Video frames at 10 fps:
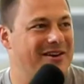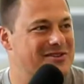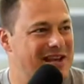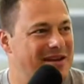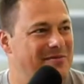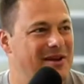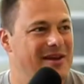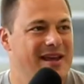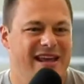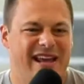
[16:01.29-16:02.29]
and
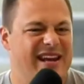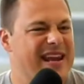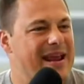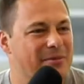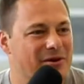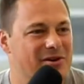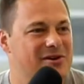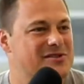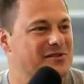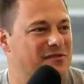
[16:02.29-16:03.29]
entertainment, in
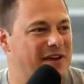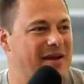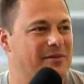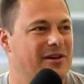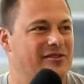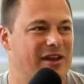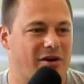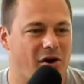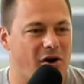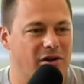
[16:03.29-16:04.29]
neighborhoods and families,
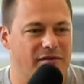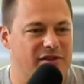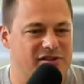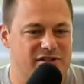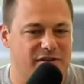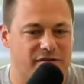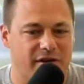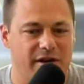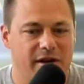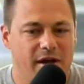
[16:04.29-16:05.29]
like all of these
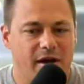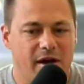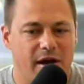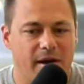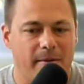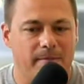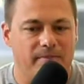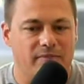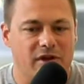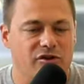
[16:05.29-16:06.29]
different
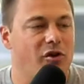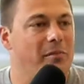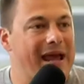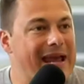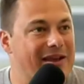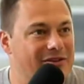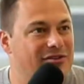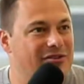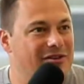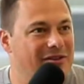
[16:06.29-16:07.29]

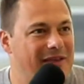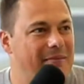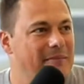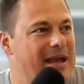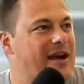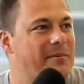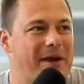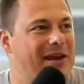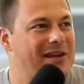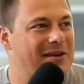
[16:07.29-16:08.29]
domains that make
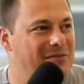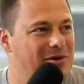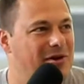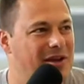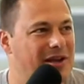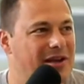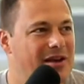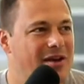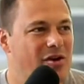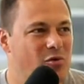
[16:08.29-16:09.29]
up any community.
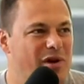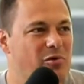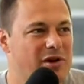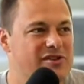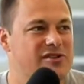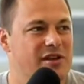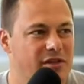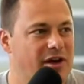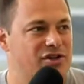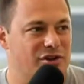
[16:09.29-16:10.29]
We want to see
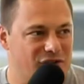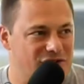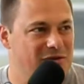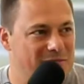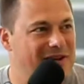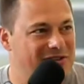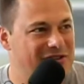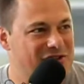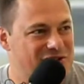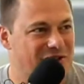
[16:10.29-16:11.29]
the church, the Big
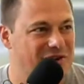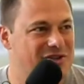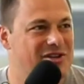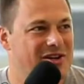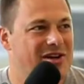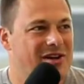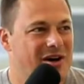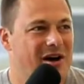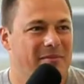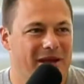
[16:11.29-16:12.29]
C church,
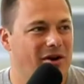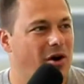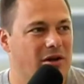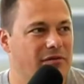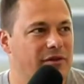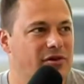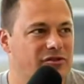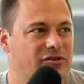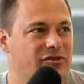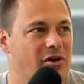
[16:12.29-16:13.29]
in all of
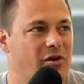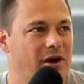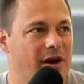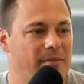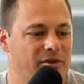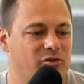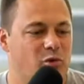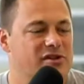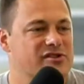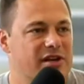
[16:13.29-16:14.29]
those. And so this
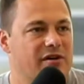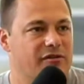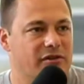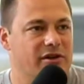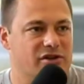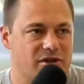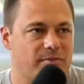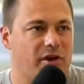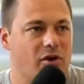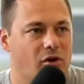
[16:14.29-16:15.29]
One Center for
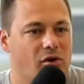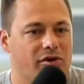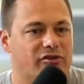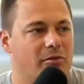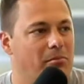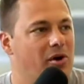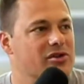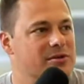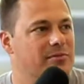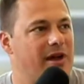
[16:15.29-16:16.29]
Leadership, the goal is to
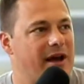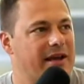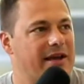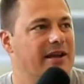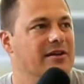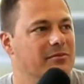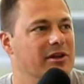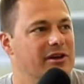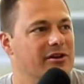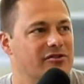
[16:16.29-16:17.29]
multiply kingdom
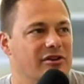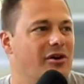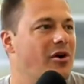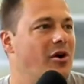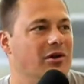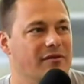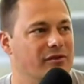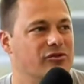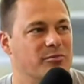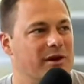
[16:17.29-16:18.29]
leaders into all of
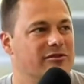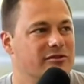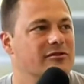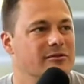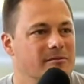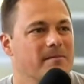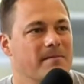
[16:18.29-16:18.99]
those spaces.